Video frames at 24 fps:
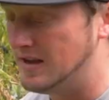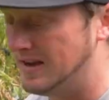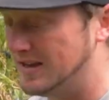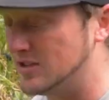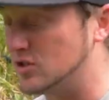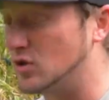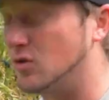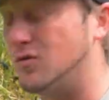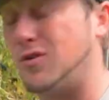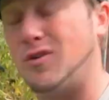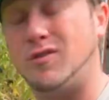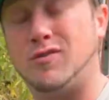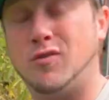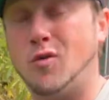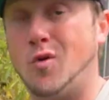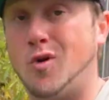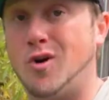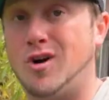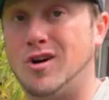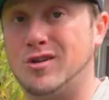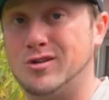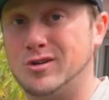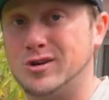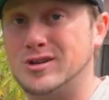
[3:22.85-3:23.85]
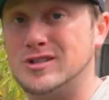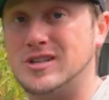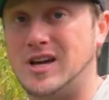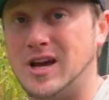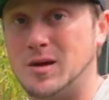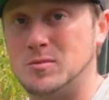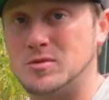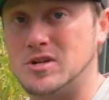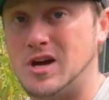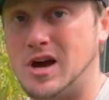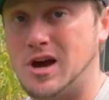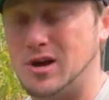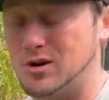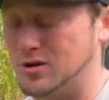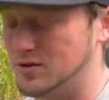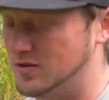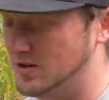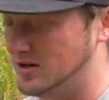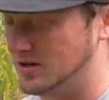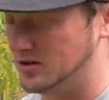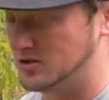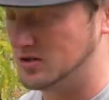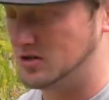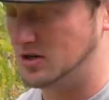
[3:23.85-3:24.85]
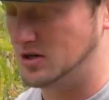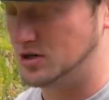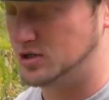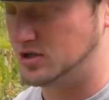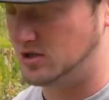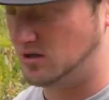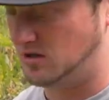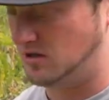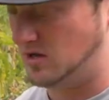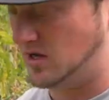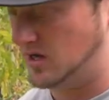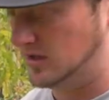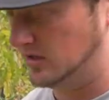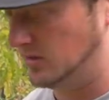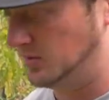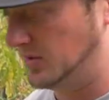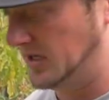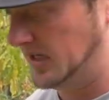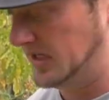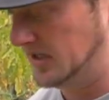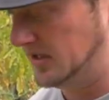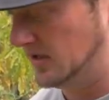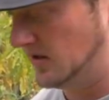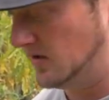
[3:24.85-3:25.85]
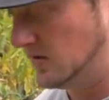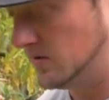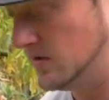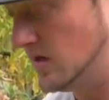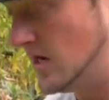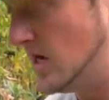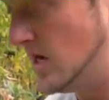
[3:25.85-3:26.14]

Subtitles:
That's over 400 times hotter than a traditional jalapeno.